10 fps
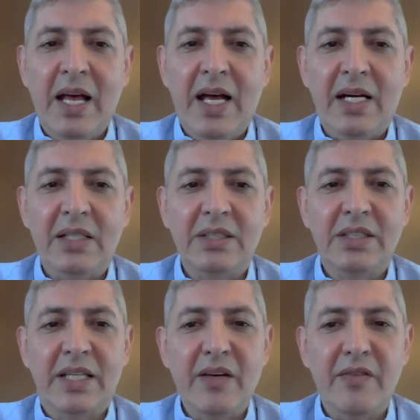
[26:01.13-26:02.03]
And
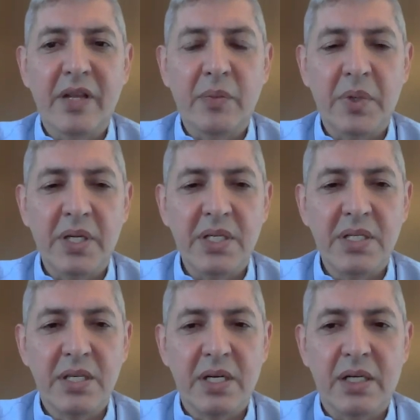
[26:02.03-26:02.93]
it gave them
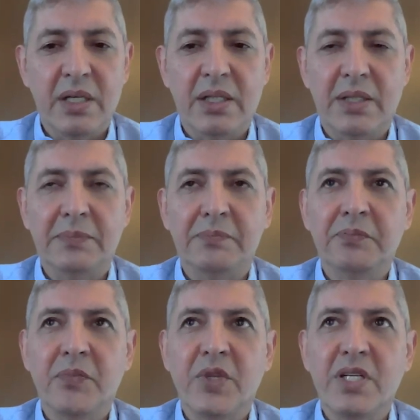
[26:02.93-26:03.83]
this
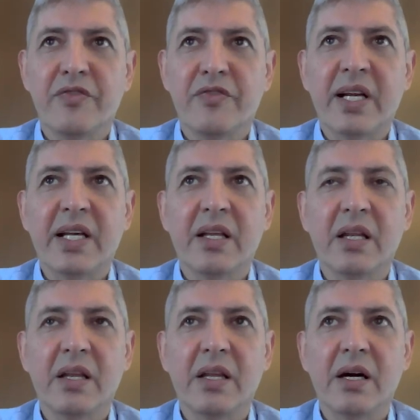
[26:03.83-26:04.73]
this feeling
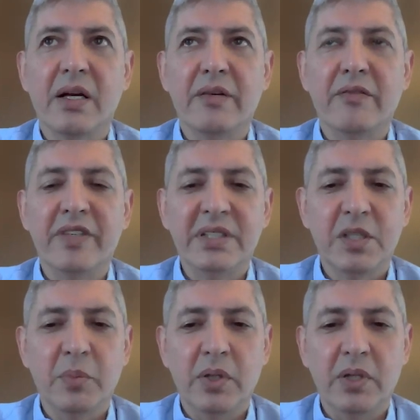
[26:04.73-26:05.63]
that they are
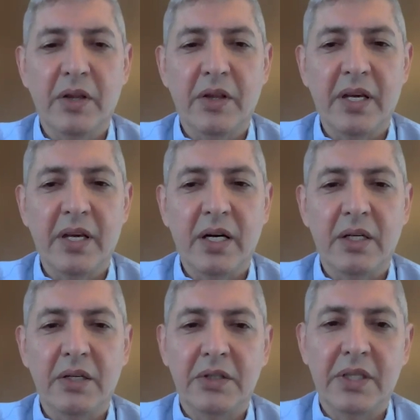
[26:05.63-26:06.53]
invincible and they
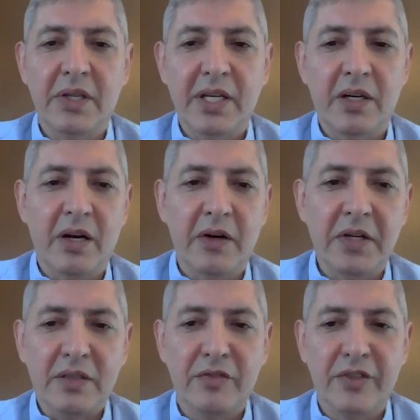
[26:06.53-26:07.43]
are
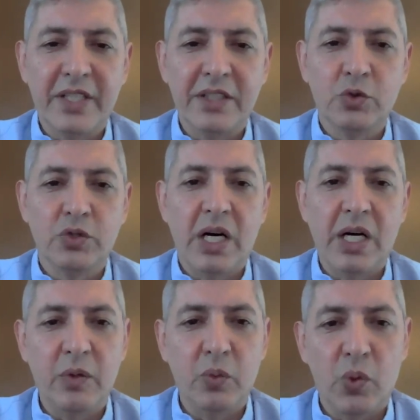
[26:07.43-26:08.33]
not afraid to die
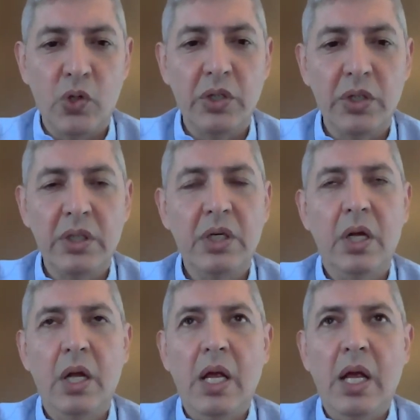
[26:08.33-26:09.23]
in war.
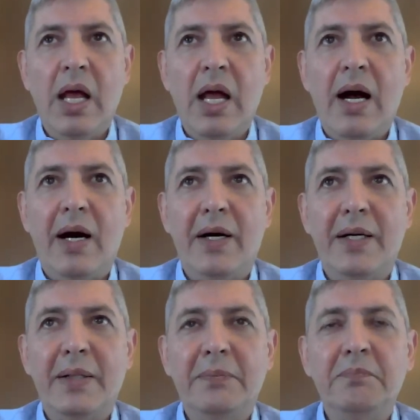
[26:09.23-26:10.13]

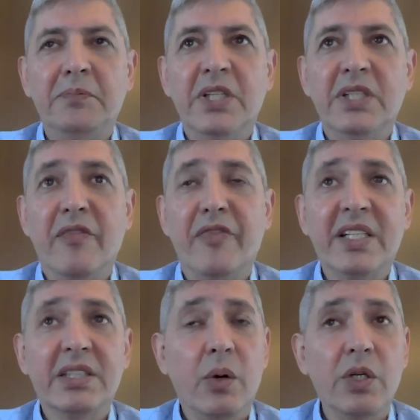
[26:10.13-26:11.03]
It
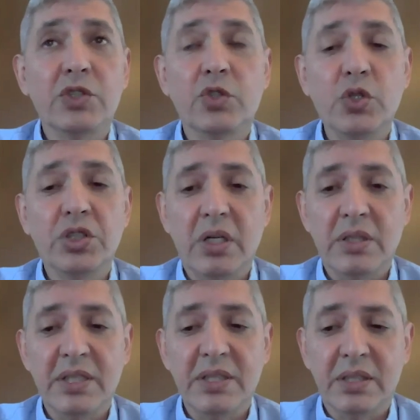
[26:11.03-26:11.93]
affects our social
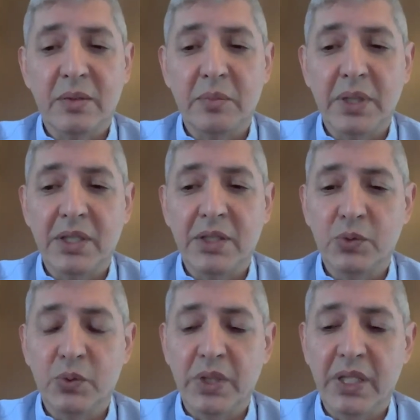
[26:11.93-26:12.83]
system because
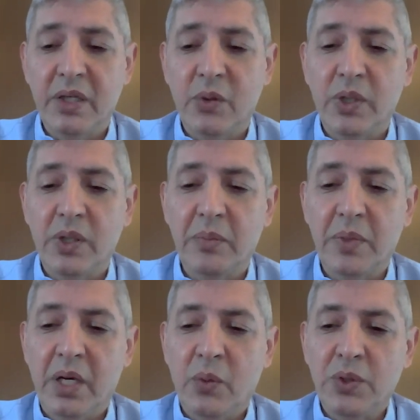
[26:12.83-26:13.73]
here when
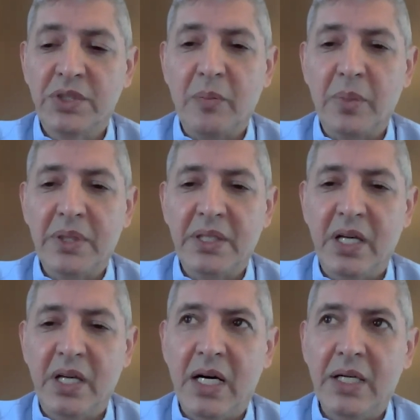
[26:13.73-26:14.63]
somebody
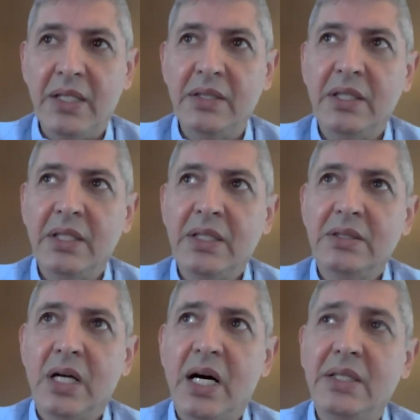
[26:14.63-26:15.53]

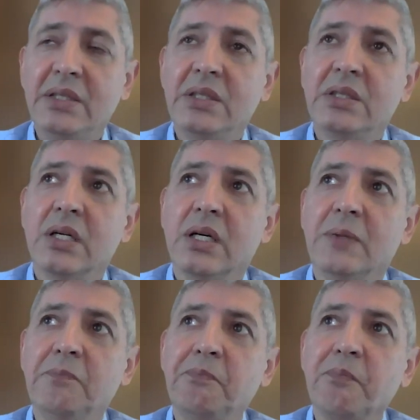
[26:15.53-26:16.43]
dies,
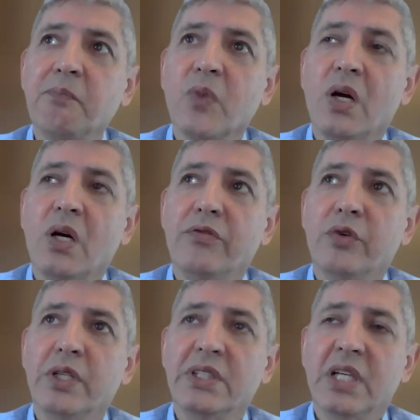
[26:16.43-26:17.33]

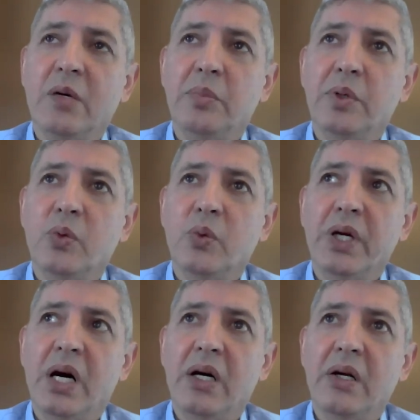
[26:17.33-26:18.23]
for example, we
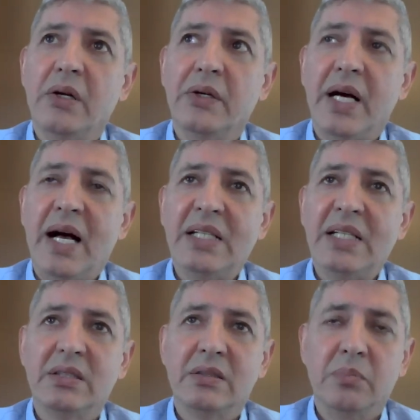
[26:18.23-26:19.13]
are
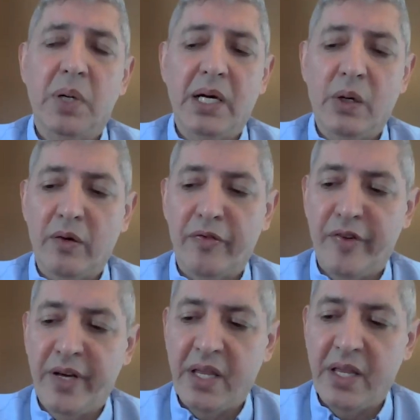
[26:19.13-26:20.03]
asked by our
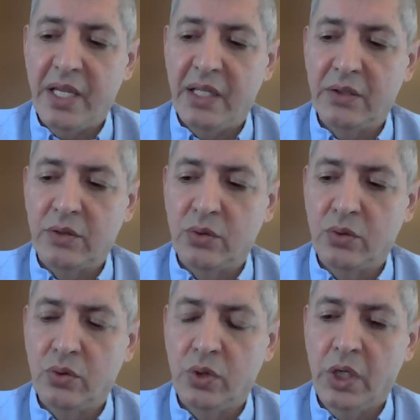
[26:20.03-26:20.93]
faith not
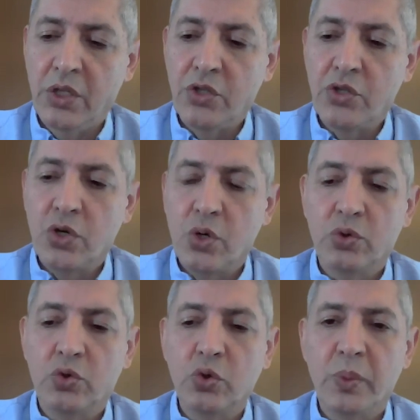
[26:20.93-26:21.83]
to show
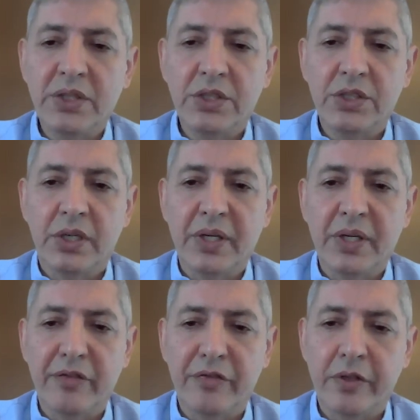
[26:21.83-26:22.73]
too much
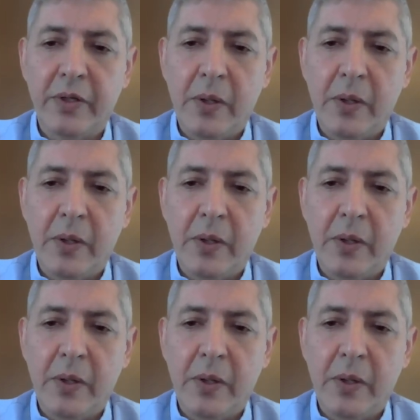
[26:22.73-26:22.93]
grief